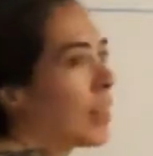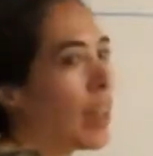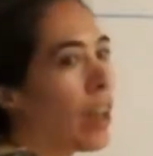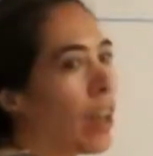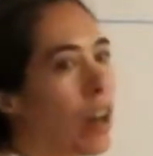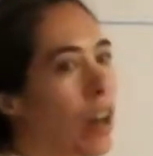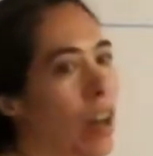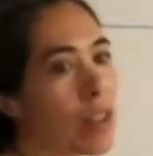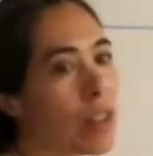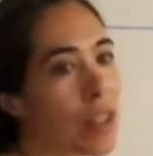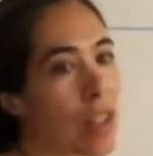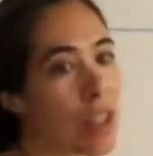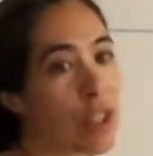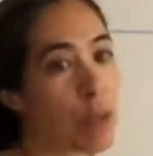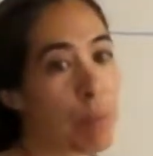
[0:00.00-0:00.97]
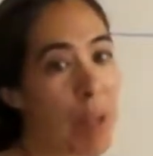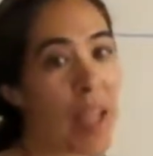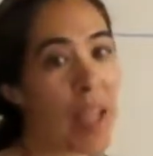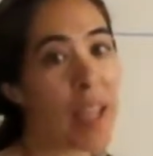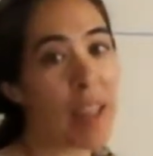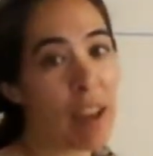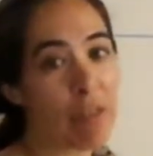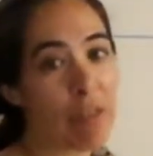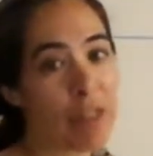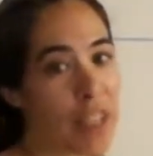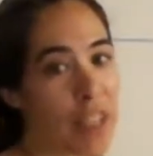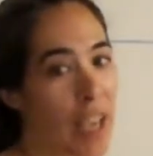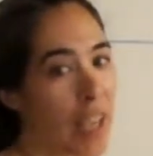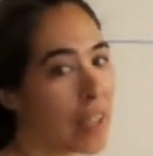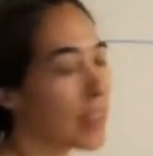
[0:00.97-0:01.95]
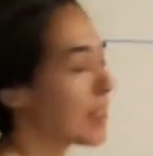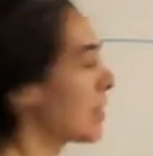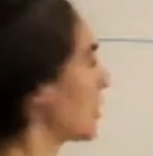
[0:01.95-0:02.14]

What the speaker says: Now I was also paying off debt,